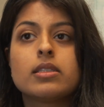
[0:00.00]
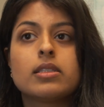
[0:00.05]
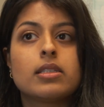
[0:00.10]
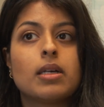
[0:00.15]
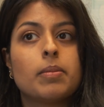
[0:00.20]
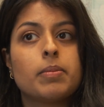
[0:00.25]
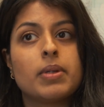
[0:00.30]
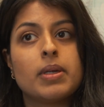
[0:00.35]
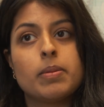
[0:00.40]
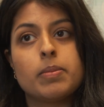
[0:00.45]

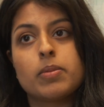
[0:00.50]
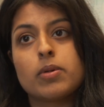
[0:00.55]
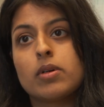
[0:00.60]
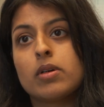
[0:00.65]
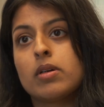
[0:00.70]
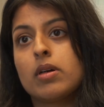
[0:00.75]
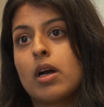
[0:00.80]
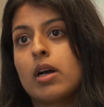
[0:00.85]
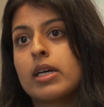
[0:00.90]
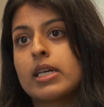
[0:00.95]
Some
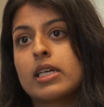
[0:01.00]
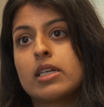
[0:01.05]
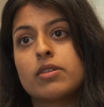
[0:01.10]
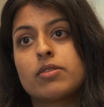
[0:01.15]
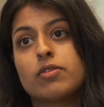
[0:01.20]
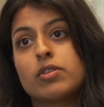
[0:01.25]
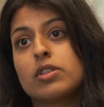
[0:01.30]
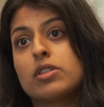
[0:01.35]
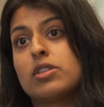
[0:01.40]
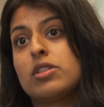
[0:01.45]
people are
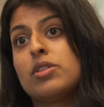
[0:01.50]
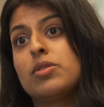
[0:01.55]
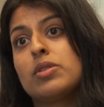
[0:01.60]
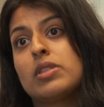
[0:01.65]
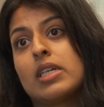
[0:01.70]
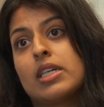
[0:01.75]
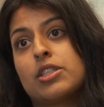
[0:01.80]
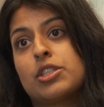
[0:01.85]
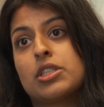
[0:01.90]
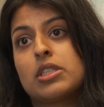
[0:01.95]
here for
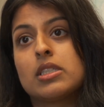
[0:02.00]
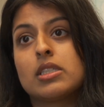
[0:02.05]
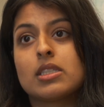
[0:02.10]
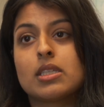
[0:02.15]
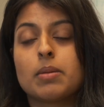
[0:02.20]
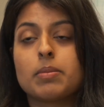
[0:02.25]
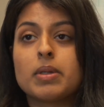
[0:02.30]
2 sessions,